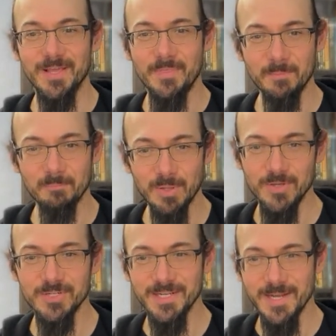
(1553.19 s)
and then
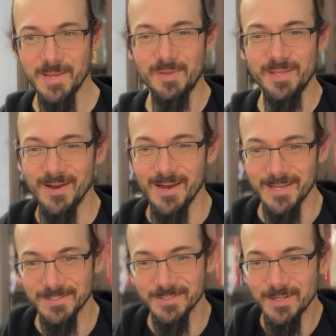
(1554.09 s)
plugged in
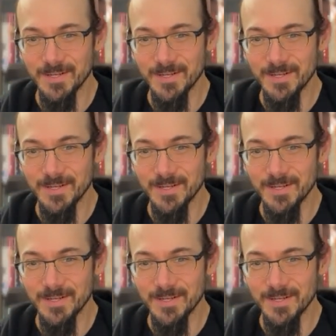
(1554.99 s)
APIs